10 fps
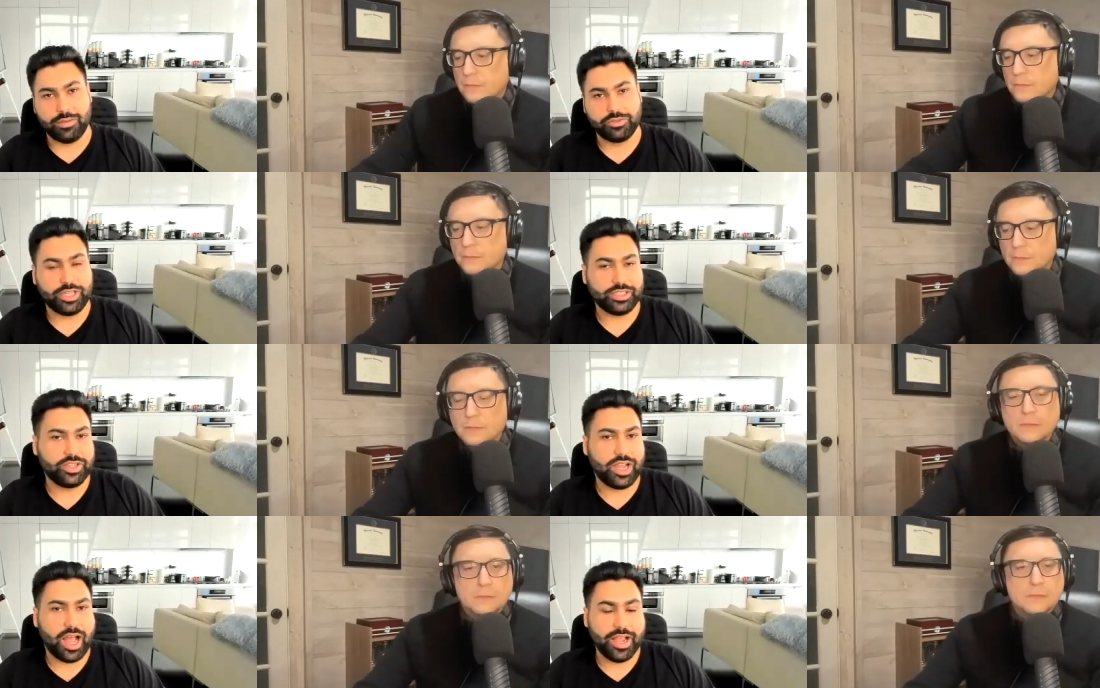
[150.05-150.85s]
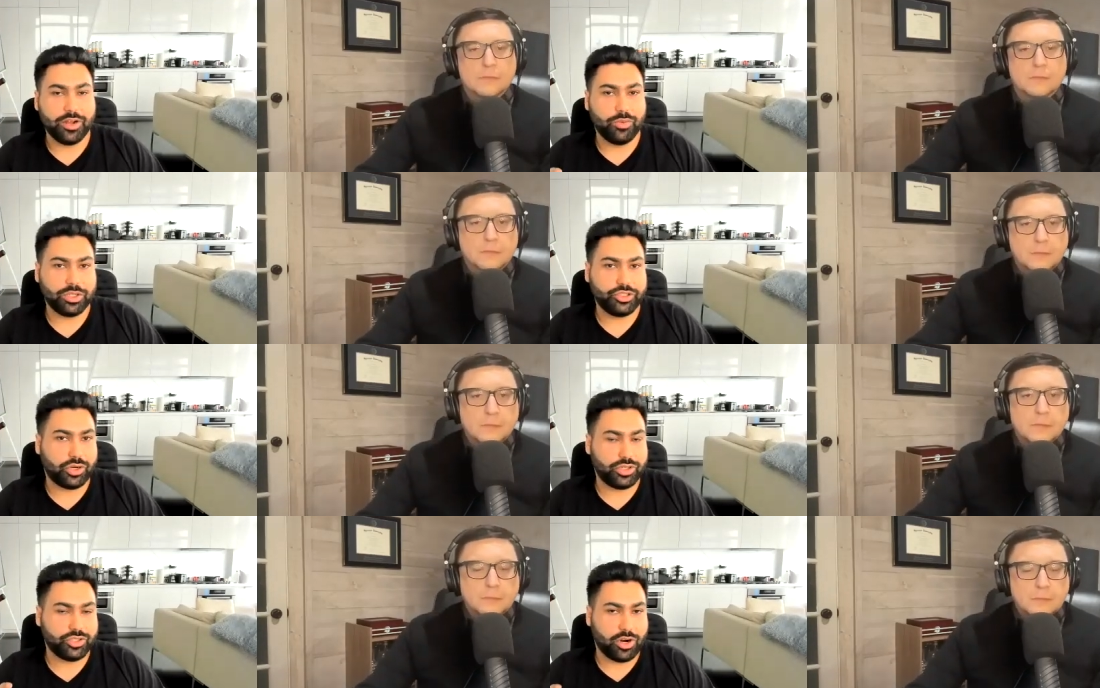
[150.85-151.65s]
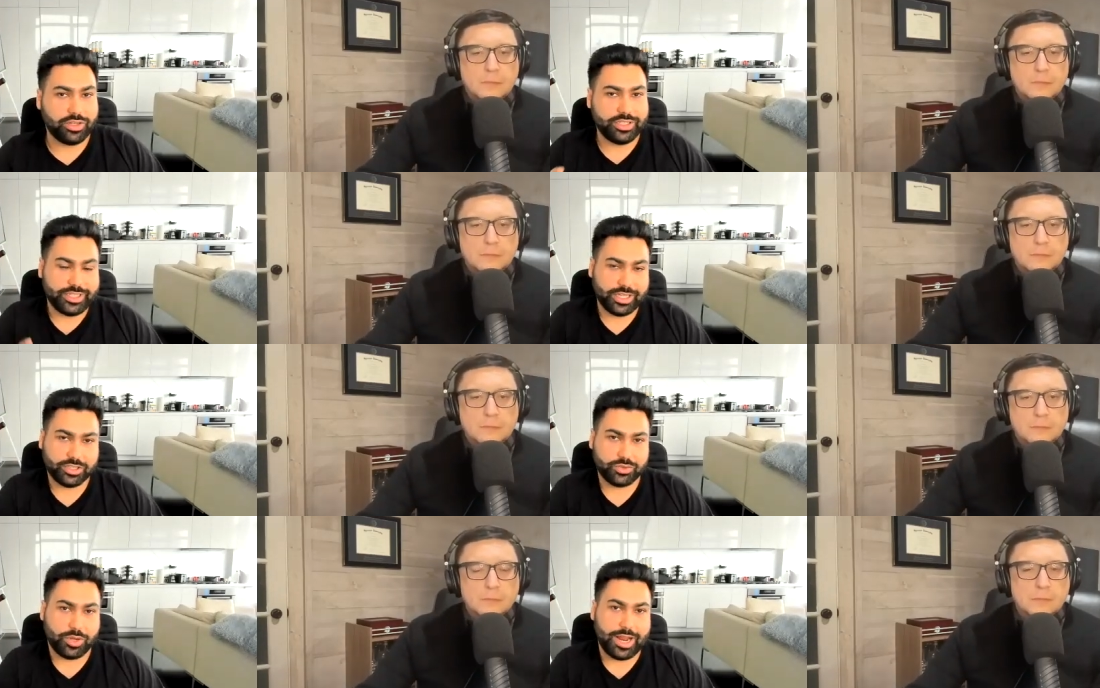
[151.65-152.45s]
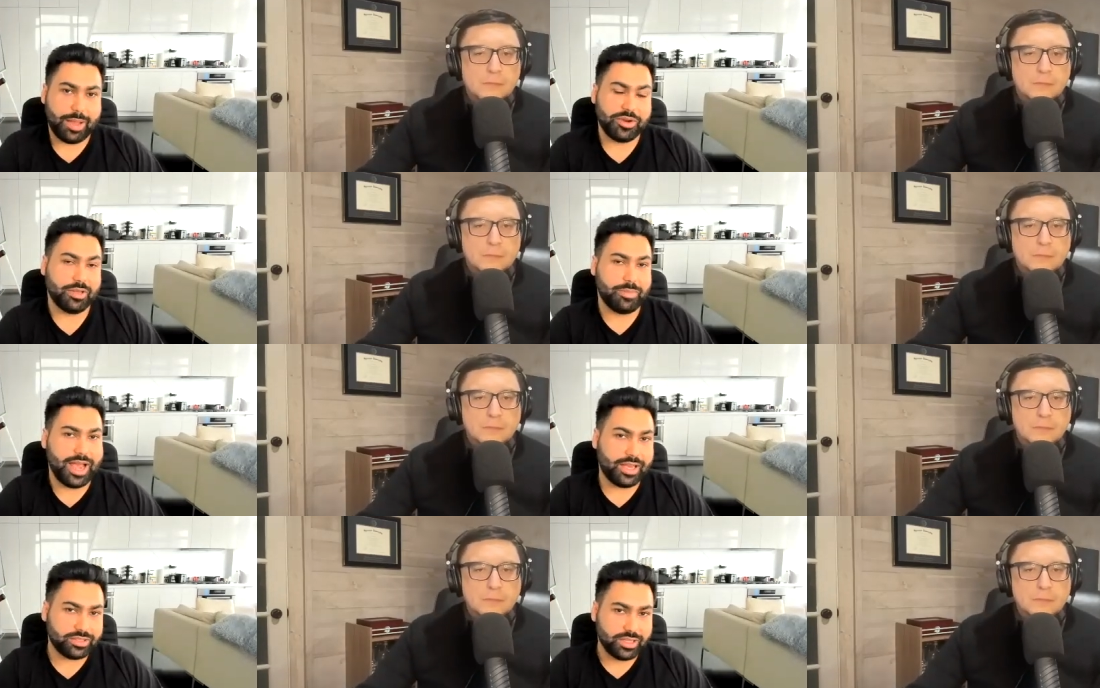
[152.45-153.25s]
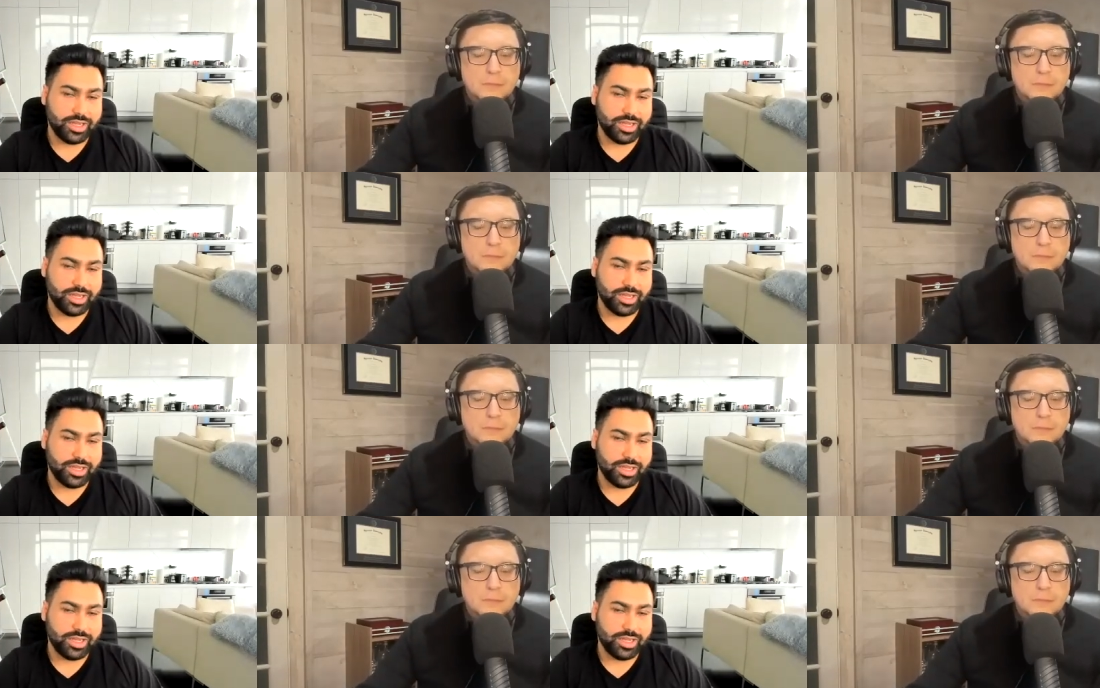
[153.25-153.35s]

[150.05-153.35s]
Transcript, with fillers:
Speaker 1: So that's kind of what charts are. They tell us what happened in the past.